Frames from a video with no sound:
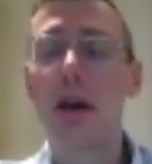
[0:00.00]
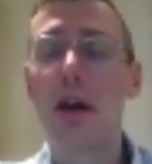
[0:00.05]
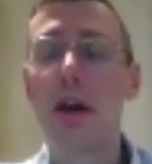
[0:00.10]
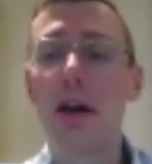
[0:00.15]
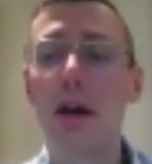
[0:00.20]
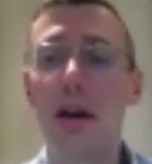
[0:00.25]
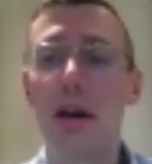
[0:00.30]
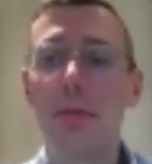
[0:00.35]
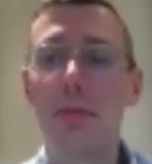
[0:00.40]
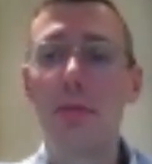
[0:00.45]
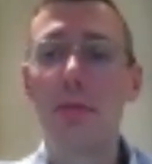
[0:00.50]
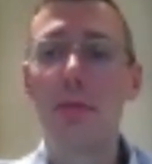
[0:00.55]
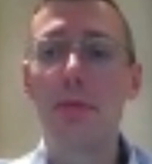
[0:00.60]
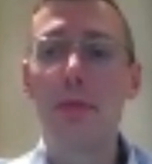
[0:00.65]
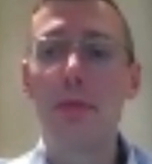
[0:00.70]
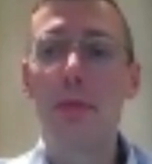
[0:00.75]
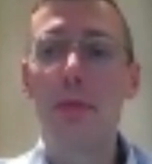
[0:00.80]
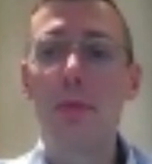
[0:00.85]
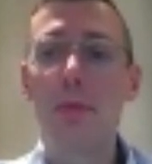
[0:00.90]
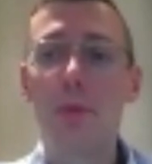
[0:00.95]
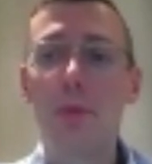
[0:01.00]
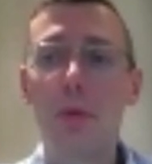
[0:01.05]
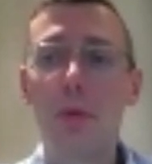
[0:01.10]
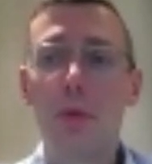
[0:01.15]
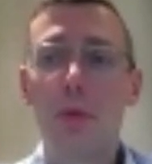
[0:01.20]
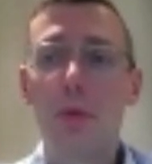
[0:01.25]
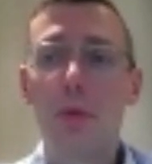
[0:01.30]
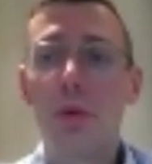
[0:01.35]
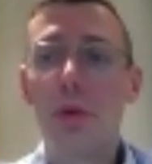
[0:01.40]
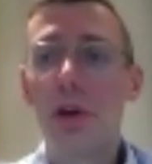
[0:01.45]

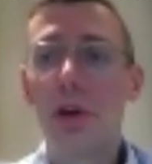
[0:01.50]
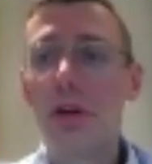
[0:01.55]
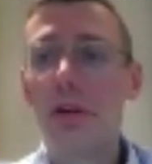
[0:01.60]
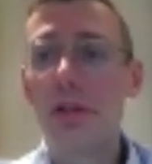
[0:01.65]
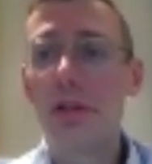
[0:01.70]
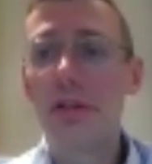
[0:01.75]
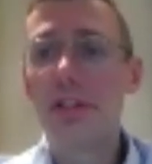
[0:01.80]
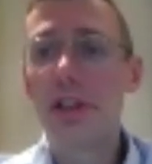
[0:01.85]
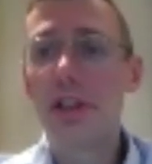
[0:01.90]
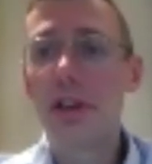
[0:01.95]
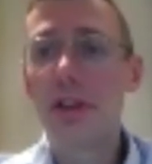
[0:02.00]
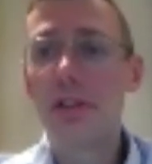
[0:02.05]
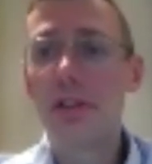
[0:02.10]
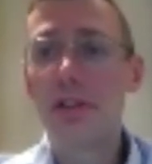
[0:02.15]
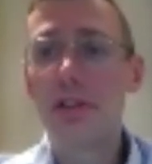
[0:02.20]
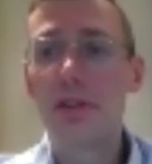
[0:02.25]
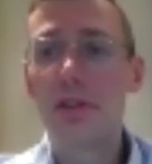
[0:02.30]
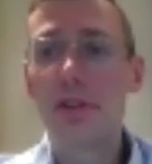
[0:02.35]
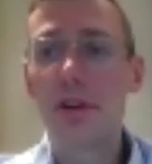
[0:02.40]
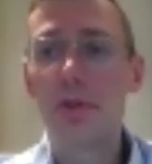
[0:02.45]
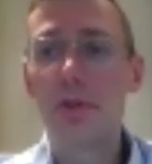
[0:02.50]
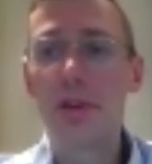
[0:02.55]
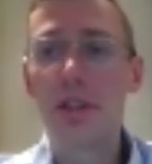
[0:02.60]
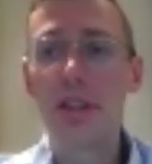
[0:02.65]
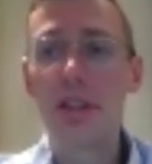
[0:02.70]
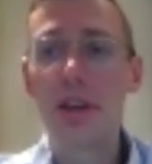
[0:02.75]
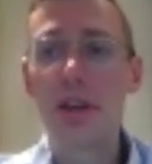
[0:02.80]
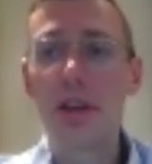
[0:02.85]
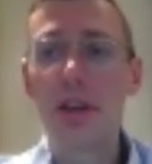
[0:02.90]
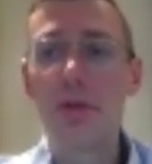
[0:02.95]
What are our results? So
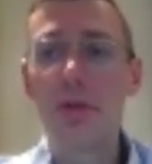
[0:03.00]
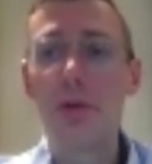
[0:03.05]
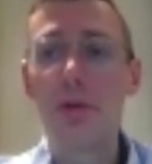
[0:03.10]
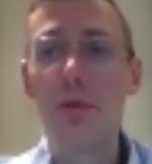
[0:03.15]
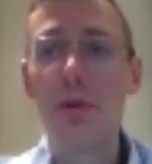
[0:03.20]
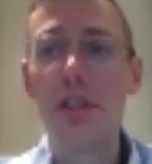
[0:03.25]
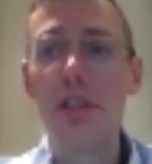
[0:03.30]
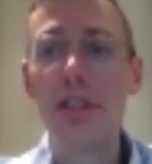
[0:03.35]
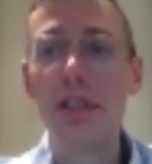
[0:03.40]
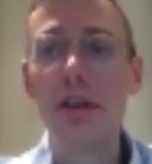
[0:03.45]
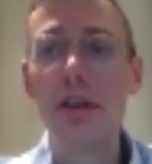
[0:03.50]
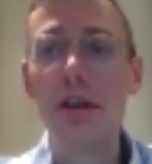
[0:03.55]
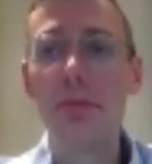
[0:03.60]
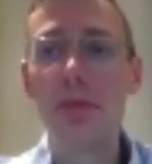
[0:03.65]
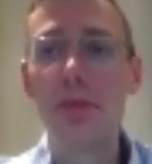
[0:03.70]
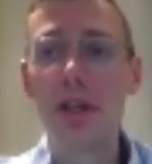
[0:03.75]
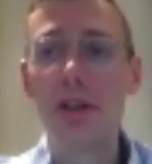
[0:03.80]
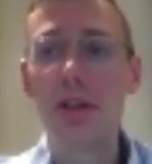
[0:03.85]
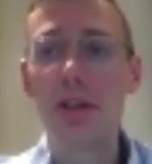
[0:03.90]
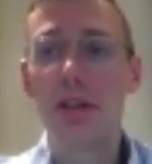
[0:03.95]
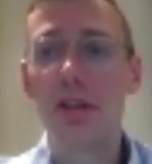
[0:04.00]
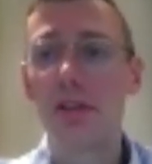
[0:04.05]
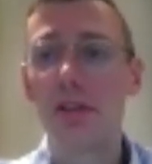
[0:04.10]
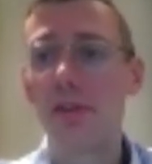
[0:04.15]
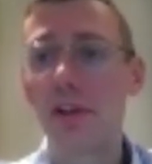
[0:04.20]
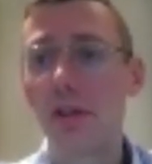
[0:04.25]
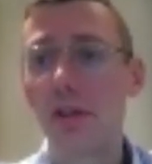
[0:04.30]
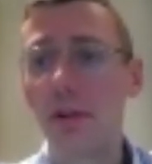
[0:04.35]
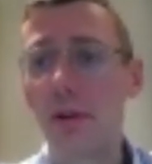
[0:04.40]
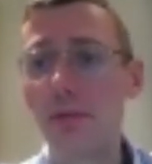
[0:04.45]
basically, when we see our patients in
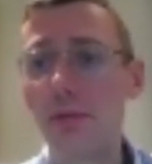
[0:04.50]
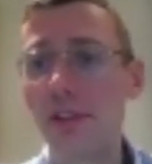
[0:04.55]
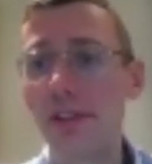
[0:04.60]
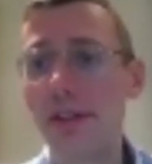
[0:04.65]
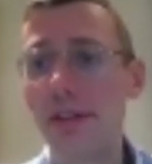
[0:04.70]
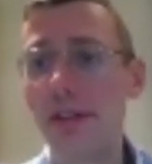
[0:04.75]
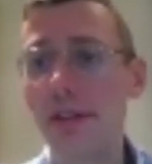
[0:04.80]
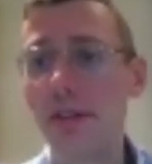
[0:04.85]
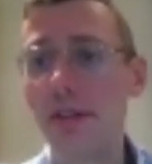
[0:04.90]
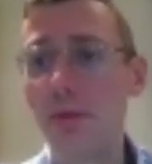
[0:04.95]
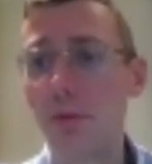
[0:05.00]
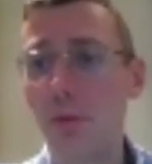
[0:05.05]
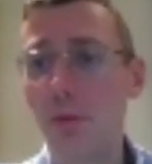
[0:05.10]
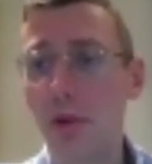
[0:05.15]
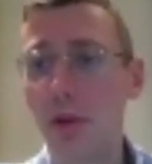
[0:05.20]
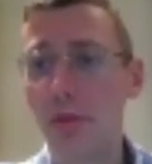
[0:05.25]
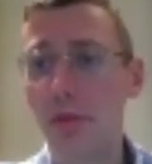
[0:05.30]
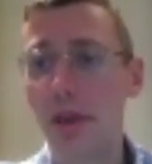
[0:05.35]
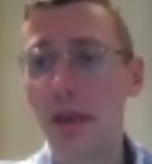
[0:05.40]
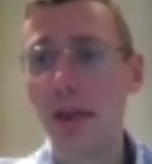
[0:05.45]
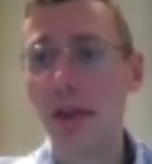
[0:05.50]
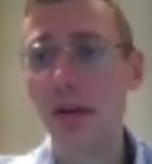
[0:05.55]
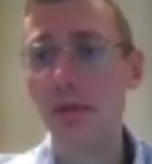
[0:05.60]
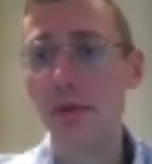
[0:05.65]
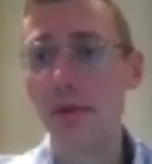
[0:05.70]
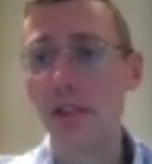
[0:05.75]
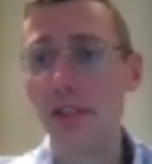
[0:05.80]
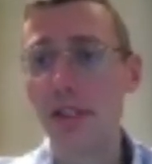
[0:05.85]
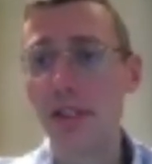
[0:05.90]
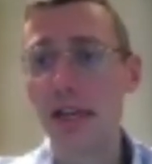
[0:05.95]
follow-up visits, we'll be
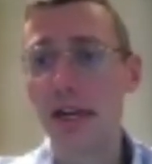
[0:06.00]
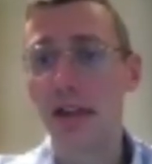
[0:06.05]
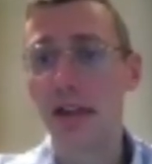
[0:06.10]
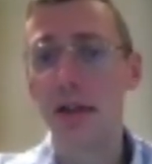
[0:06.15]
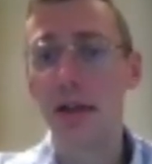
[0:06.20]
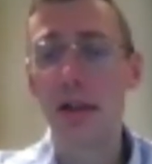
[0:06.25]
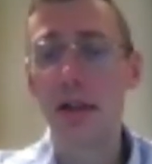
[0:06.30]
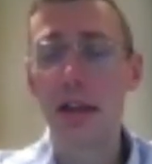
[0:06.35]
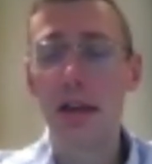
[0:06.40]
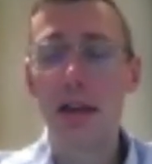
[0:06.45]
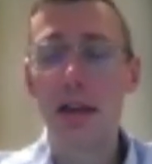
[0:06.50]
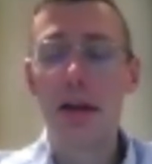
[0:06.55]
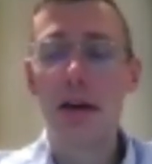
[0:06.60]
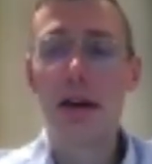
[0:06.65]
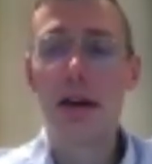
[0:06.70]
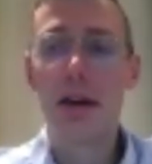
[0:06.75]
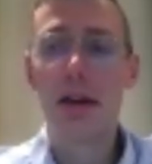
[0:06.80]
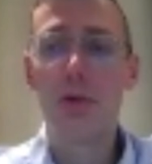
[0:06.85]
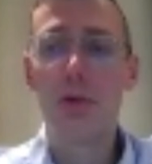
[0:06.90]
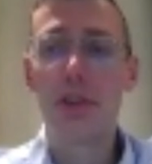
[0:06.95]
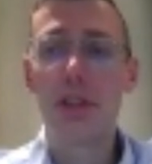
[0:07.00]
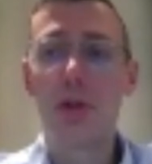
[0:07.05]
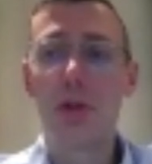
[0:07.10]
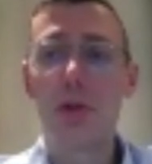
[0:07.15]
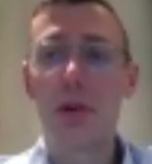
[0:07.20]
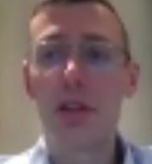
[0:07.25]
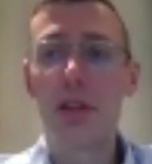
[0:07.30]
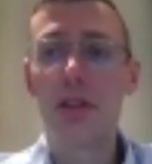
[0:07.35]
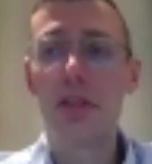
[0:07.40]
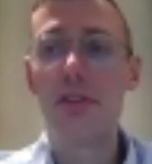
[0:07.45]
able to tell what the
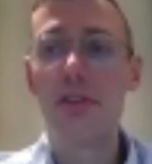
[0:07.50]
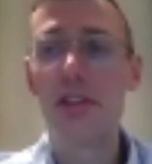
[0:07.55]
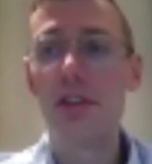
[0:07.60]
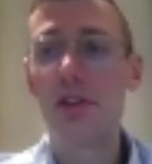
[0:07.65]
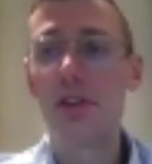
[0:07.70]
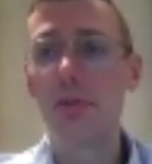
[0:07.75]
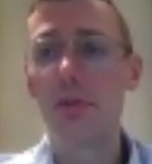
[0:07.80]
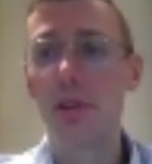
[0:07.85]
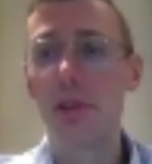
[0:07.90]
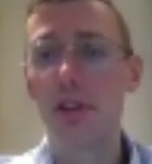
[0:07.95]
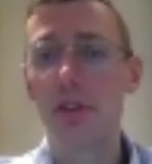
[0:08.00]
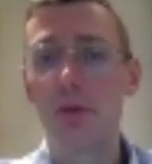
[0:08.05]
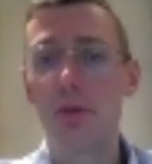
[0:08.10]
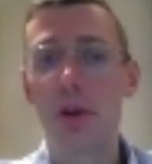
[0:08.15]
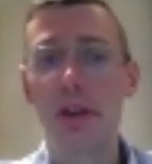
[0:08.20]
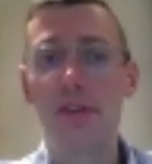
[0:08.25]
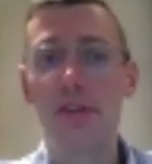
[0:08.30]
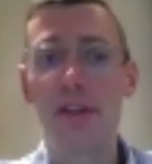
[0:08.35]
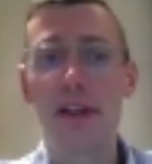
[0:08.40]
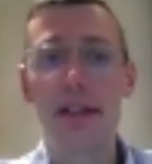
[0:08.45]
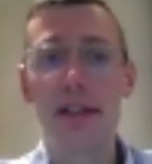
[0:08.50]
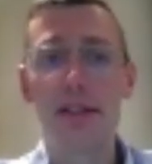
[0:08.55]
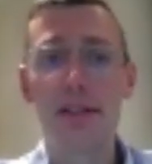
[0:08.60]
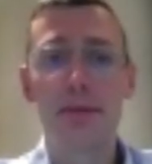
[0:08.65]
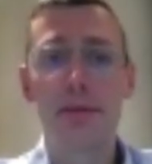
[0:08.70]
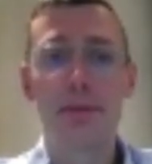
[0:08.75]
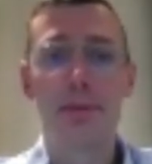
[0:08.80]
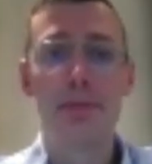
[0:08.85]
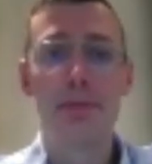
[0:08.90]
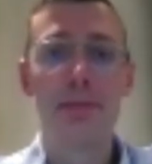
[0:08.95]
quality of our treatment is quite fast.